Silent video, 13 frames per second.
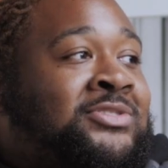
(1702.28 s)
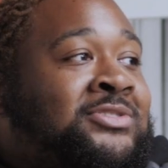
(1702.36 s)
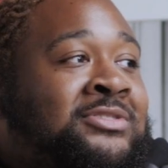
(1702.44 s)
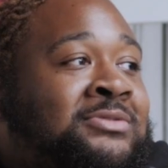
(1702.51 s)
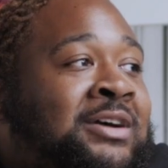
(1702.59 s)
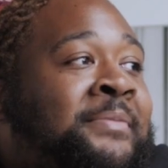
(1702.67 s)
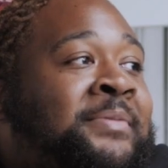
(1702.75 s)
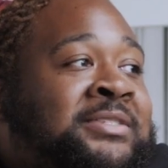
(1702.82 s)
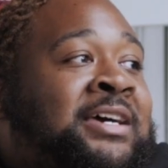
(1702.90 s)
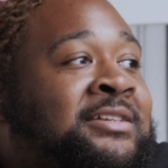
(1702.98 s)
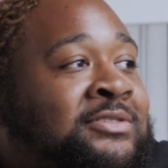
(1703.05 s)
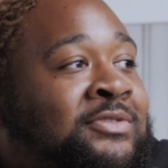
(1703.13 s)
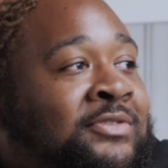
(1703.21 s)
to do. I'm a
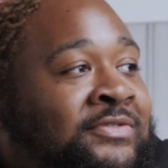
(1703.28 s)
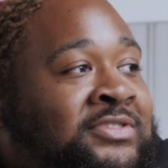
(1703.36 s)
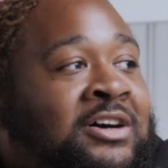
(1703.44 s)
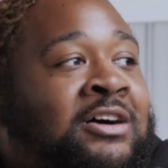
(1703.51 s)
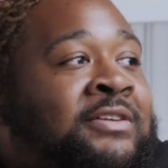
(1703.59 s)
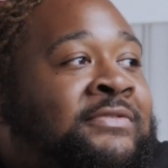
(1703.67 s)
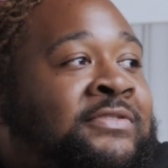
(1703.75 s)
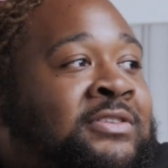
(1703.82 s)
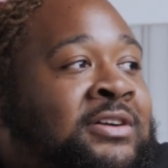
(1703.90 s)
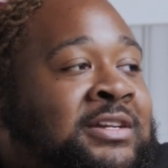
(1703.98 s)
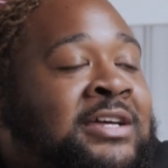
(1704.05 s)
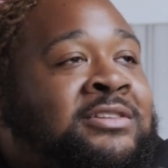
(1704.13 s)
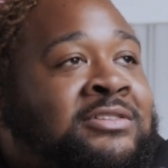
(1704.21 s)
technical photographer
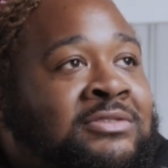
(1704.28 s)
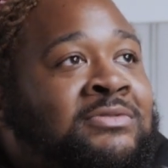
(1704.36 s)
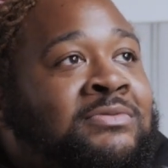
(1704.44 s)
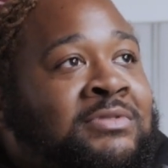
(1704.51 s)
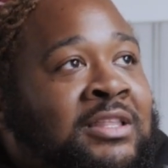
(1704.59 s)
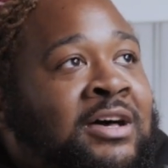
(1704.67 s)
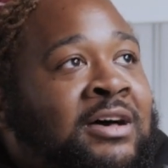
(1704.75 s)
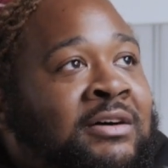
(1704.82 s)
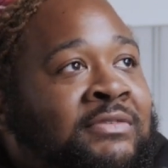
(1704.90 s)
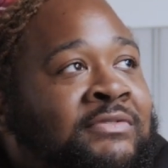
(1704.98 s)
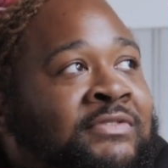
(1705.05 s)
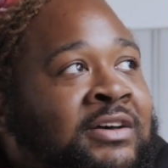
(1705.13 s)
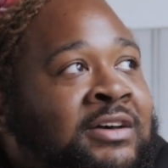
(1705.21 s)
and I do
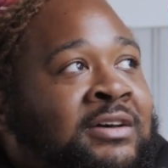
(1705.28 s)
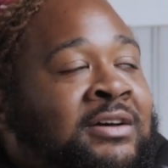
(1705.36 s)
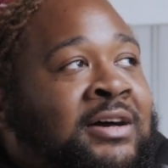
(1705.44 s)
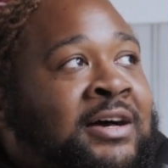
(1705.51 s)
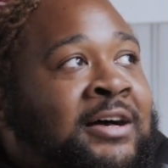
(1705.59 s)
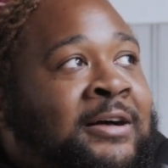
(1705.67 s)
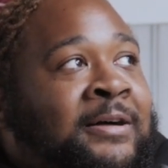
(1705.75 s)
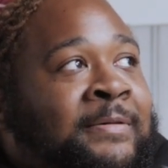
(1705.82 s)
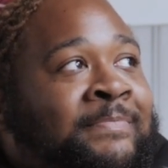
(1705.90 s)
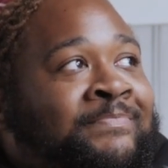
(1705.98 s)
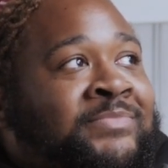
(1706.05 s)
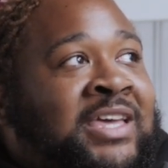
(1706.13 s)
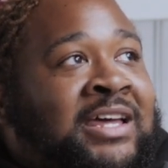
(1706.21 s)
love
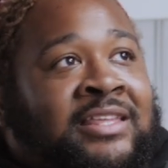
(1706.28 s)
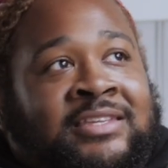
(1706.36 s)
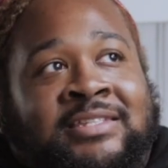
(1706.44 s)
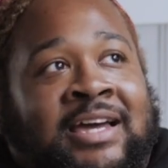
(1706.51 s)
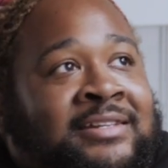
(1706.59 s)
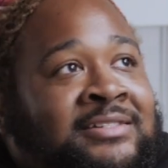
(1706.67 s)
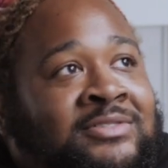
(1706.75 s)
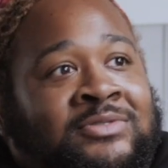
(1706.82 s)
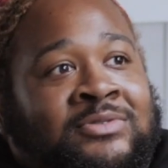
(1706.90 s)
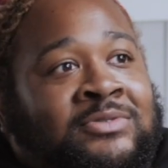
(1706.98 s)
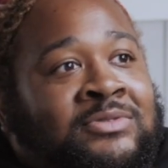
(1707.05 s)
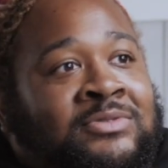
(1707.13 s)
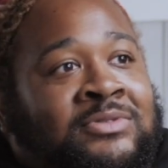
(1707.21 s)
kind of the
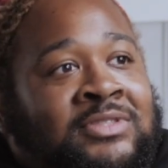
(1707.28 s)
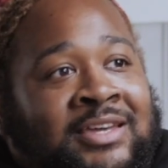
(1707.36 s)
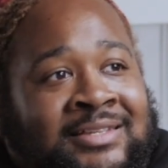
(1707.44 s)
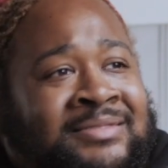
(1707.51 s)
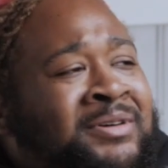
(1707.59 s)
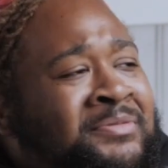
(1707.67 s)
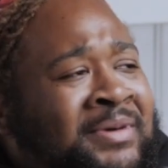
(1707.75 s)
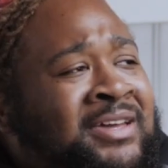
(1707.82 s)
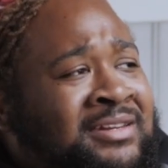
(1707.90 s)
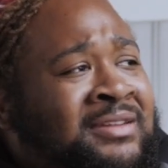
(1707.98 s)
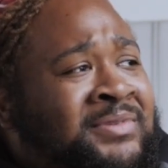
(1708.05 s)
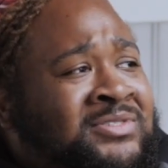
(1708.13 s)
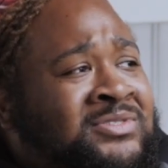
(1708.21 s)
technical things about
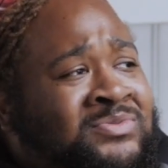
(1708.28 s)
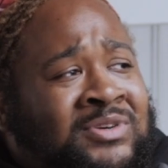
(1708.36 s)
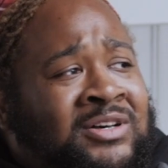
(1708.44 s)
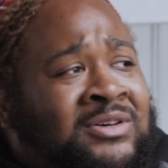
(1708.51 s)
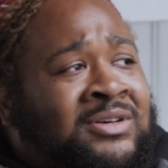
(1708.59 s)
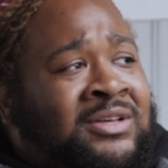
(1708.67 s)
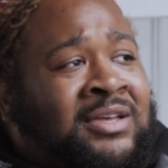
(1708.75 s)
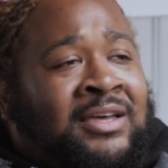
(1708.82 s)
making an image as well.